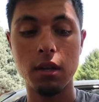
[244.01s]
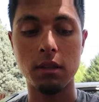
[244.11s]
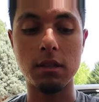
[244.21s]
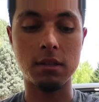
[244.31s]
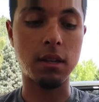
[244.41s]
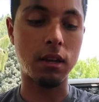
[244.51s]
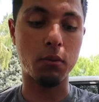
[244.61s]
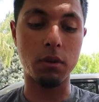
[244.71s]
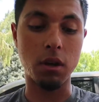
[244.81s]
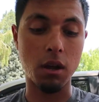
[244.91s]
This side
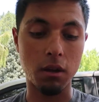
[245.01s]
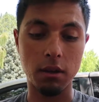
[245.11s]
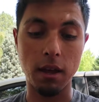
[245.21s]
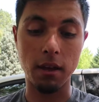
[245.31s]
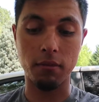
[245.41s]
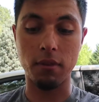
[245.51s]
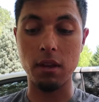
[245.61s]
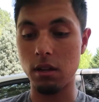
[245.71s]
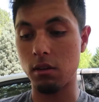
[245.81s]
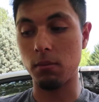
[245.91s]
would not have
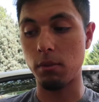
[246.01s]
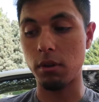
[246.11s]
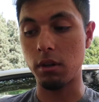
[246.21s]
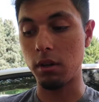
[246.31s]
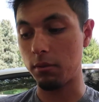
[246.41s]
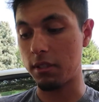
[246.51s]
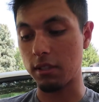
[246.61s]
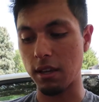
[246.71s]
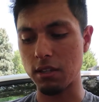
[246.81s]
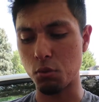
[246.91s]
any number
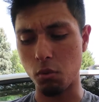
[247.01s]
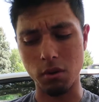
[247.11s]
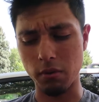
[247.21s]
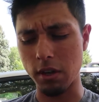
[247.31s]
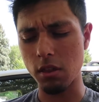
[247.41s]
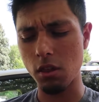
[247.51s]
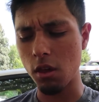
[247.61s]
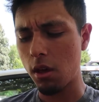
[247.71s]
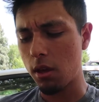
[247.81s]
besides one range,